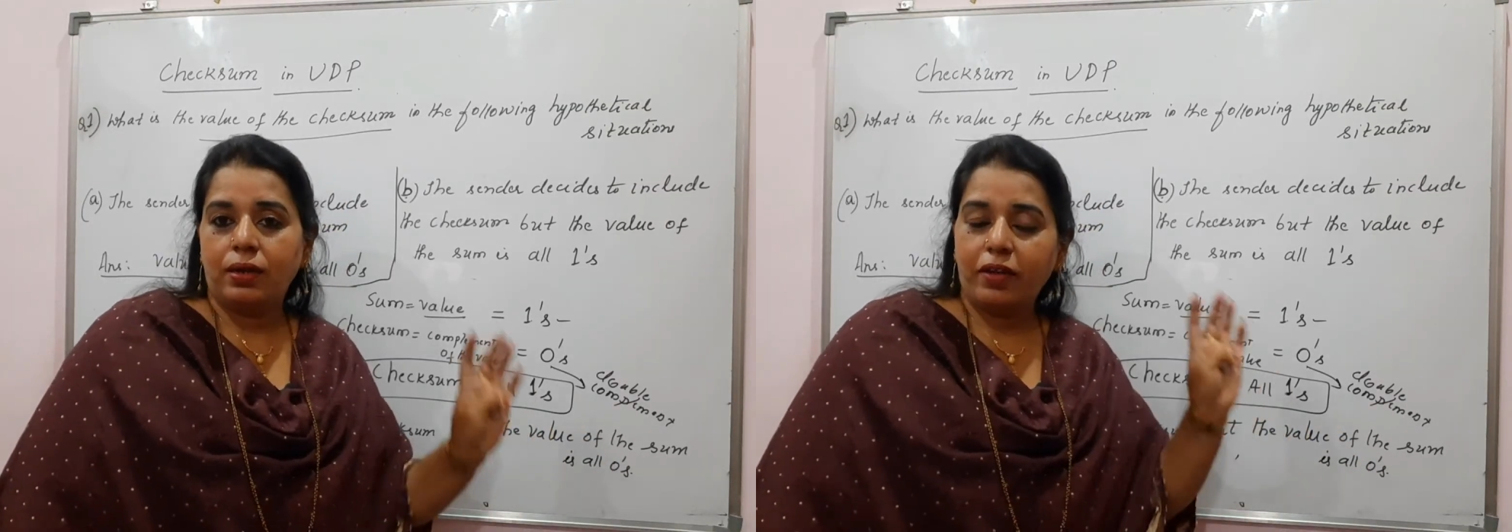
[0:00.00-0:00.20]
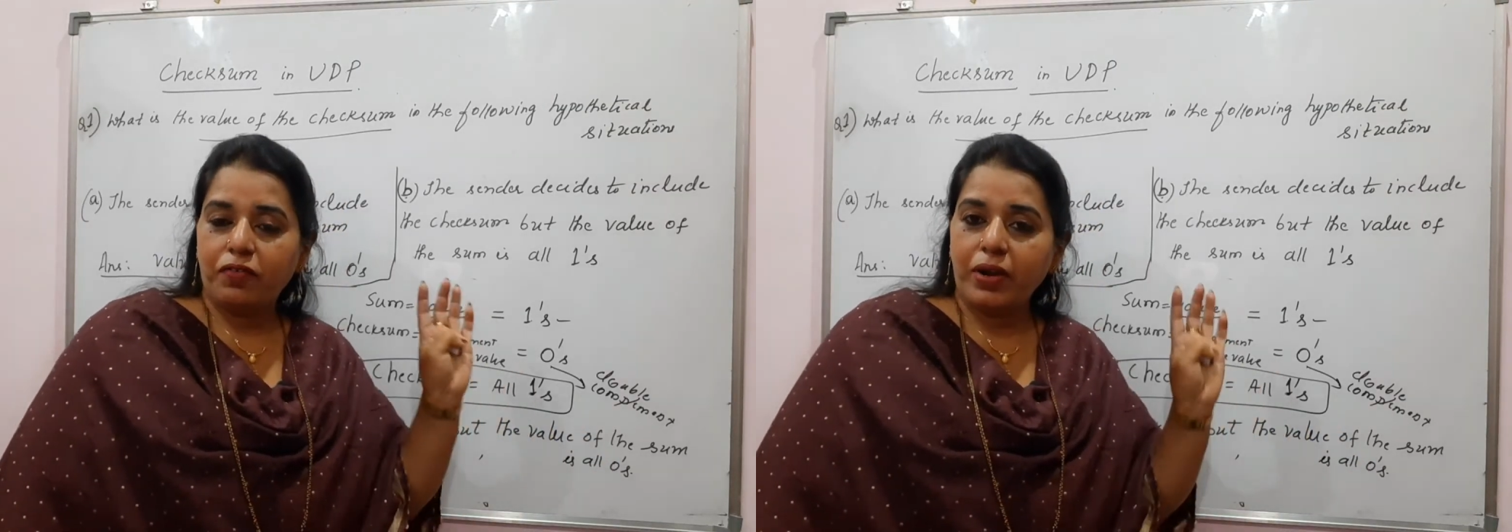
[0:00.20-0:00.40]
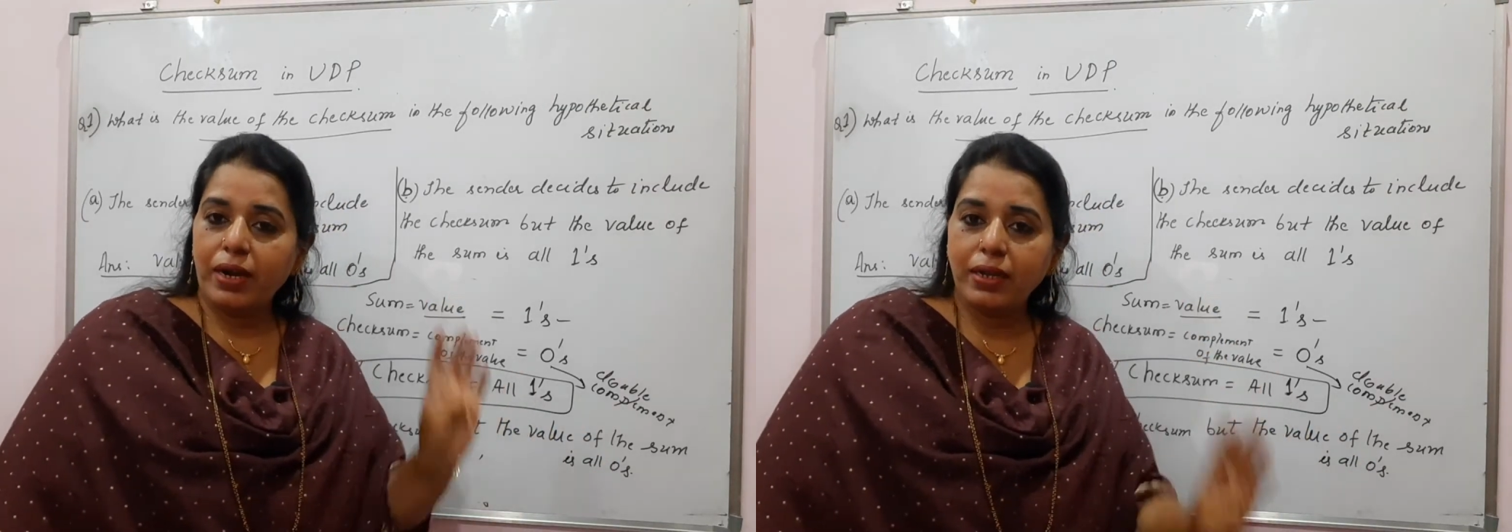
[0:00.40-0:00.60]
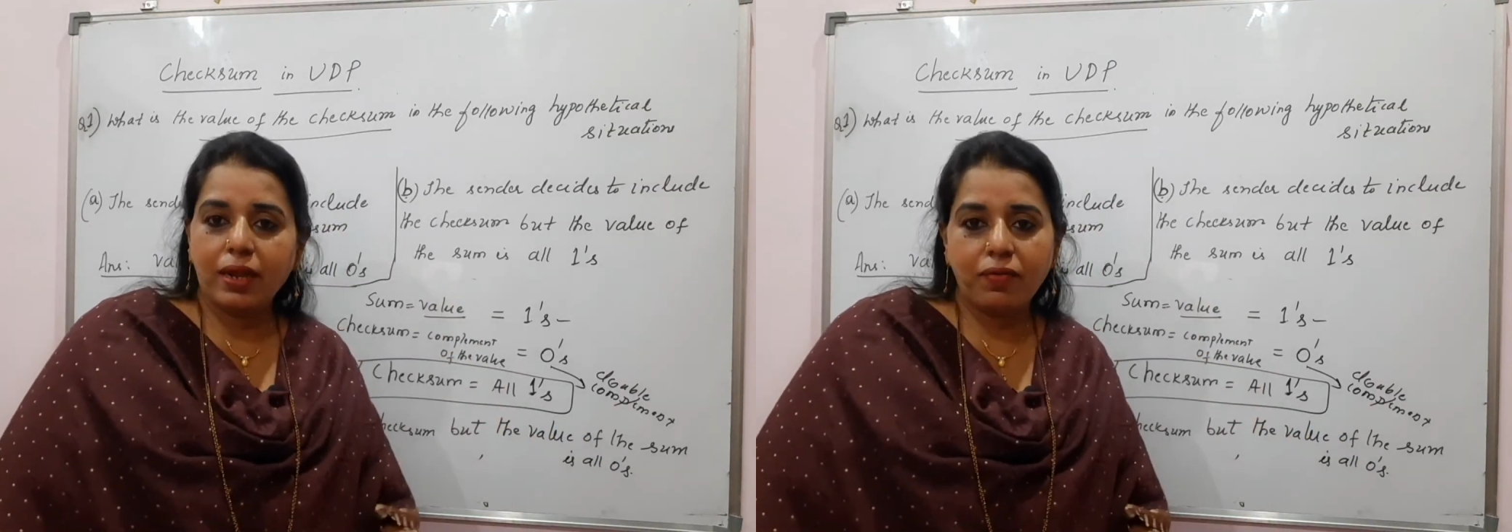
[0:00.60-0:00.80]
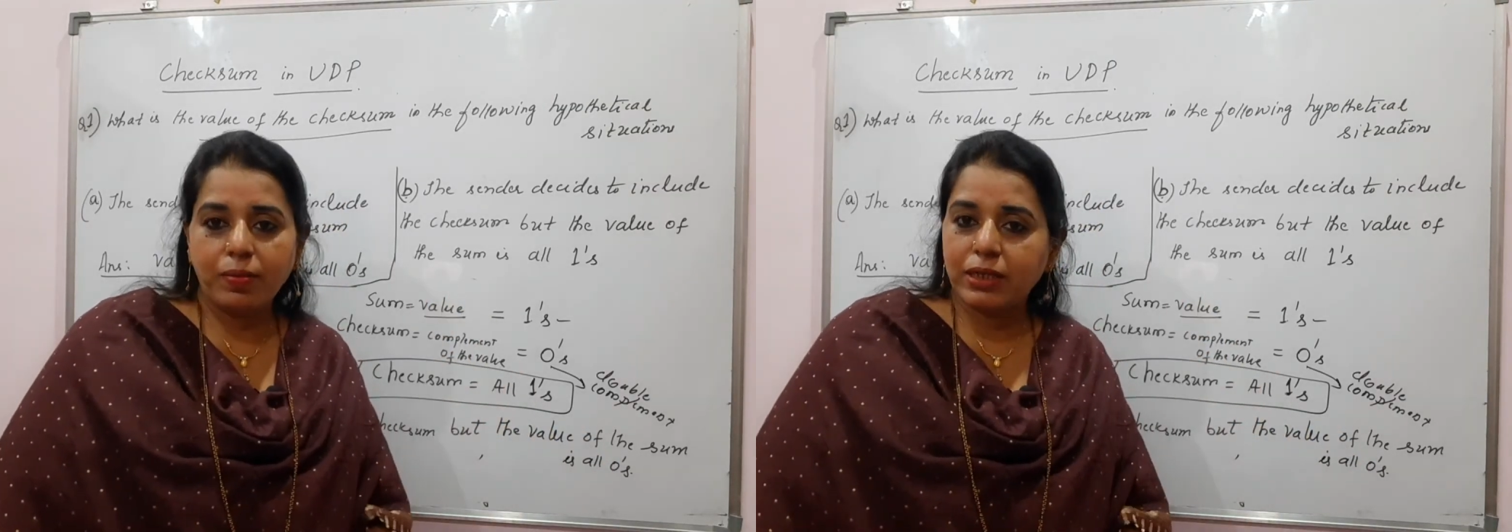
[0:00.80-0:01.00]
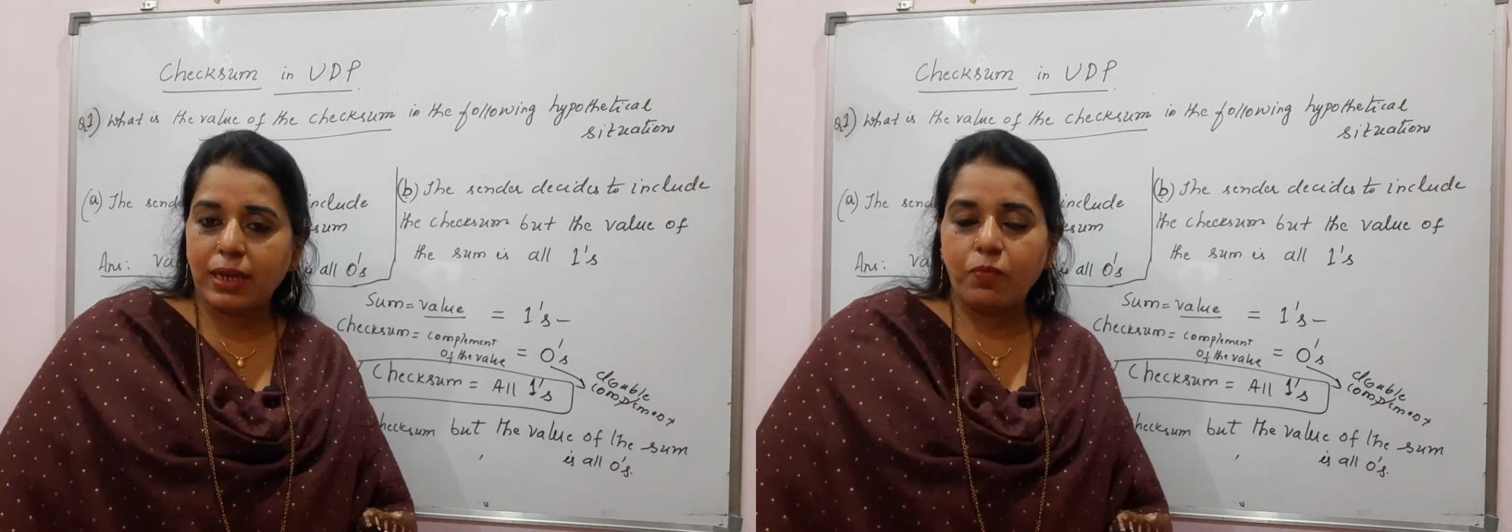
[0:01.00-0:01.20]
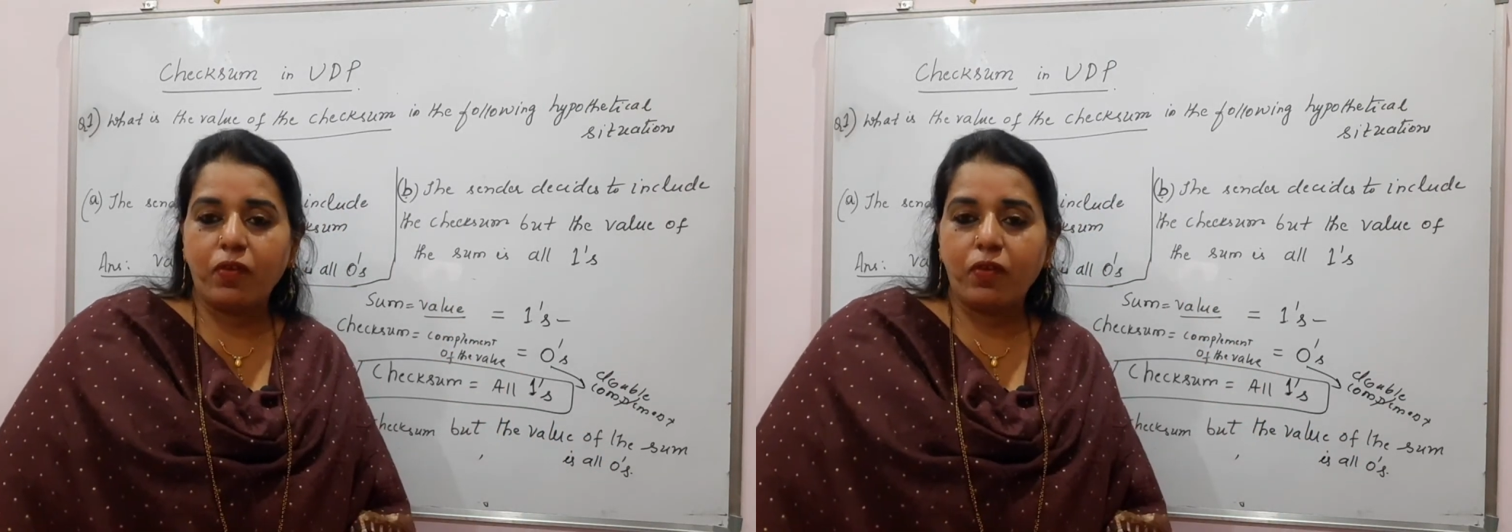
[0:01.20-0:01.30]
Definitely there will be some